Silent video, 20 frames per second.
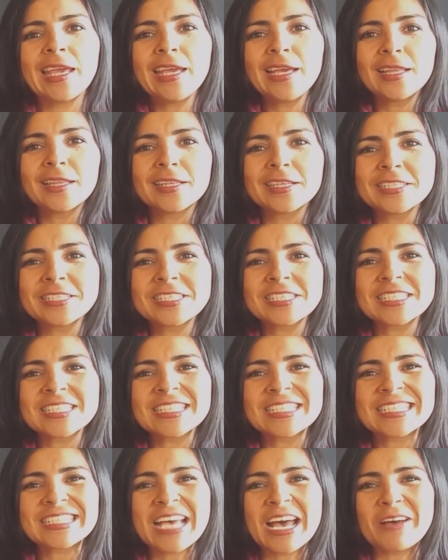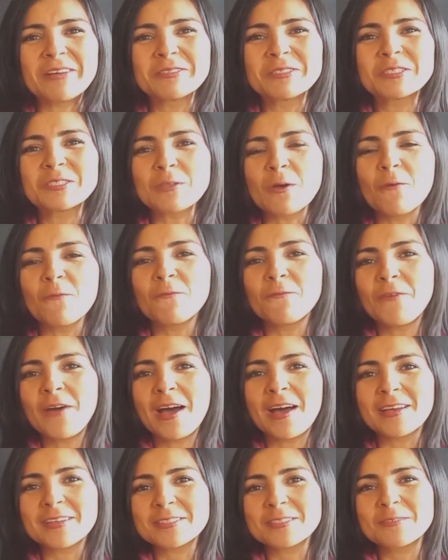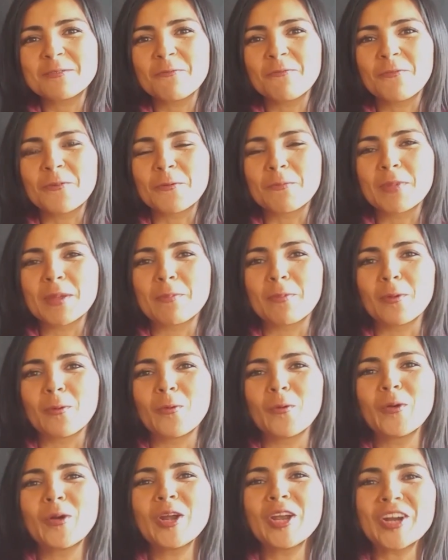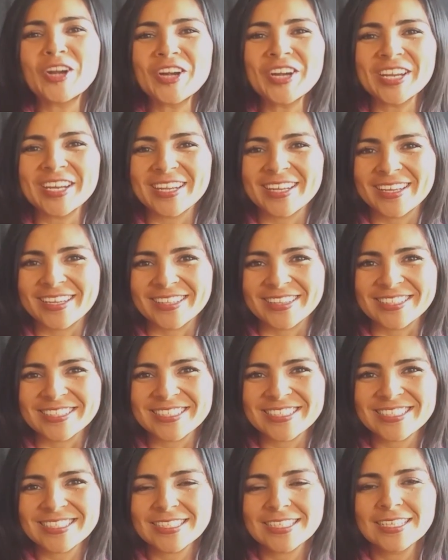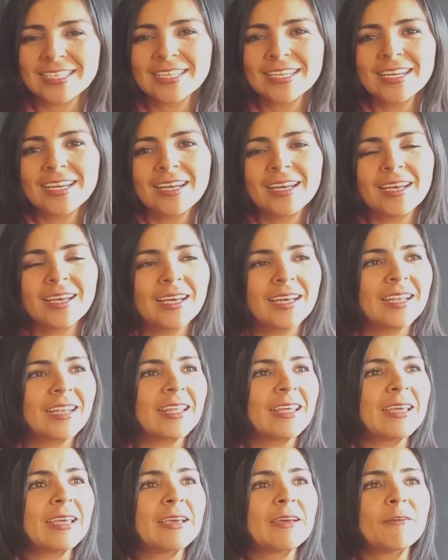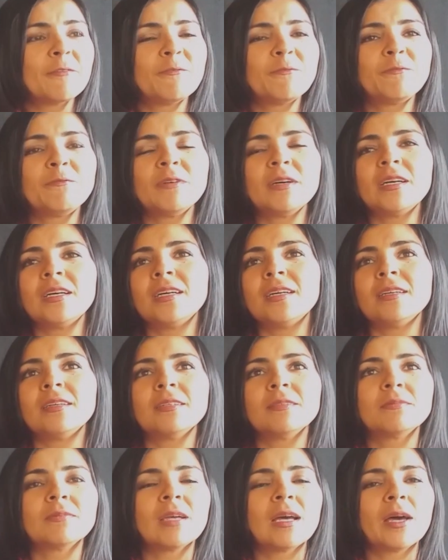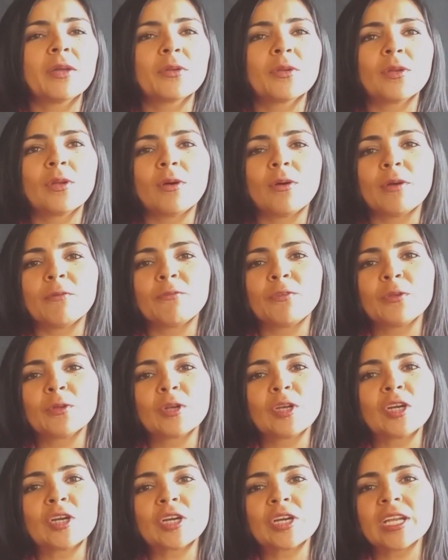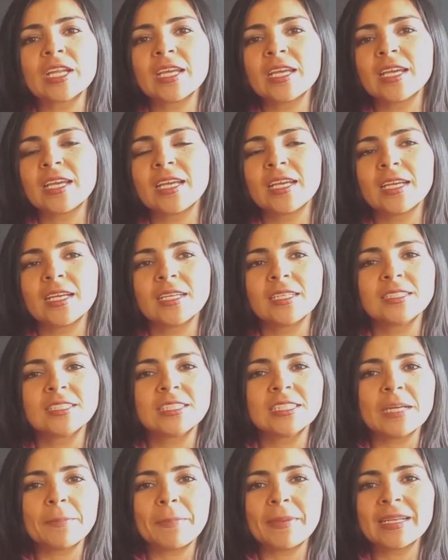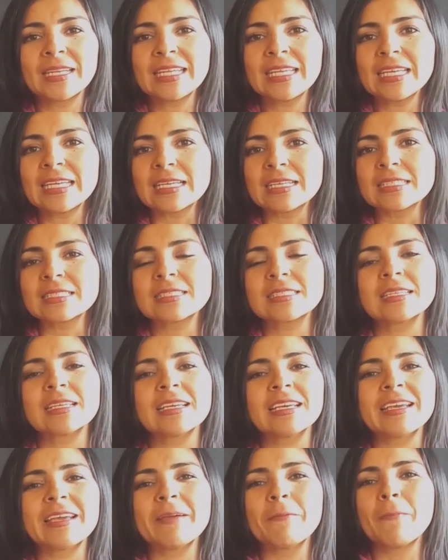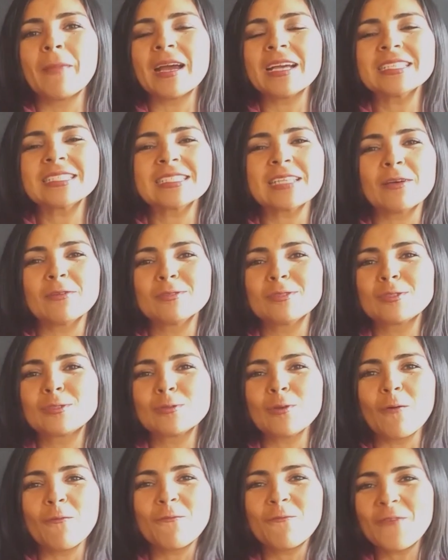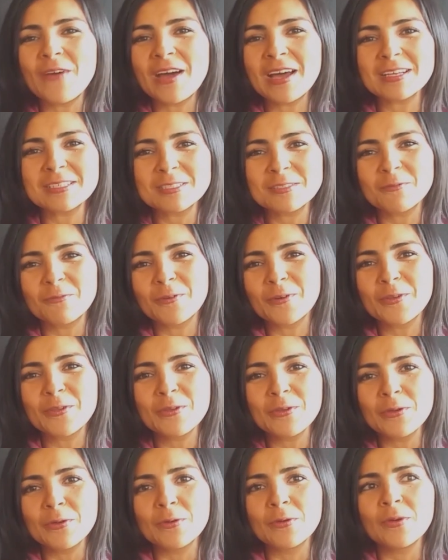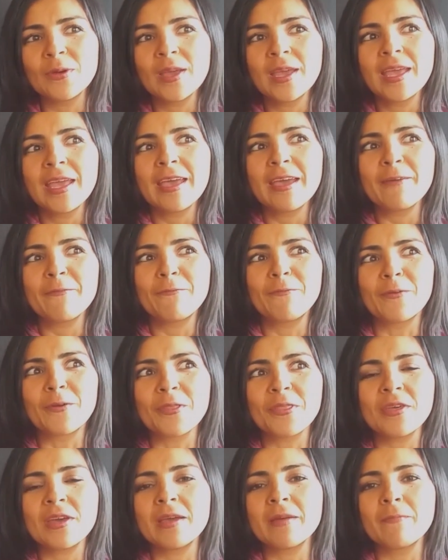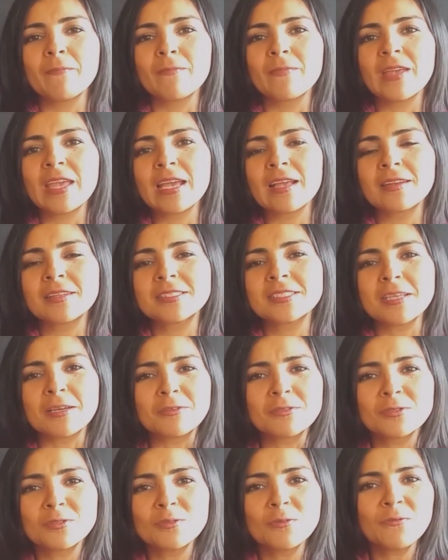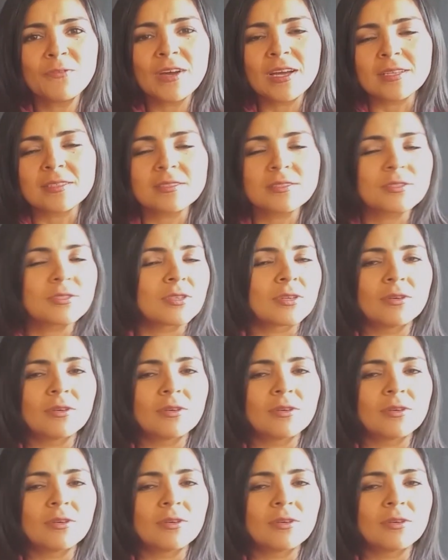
English sounds so fast for people who are learning English. And if, I don't know, if you're learning Japanese, it might sound so fast for you, and for them, English sounds too fast.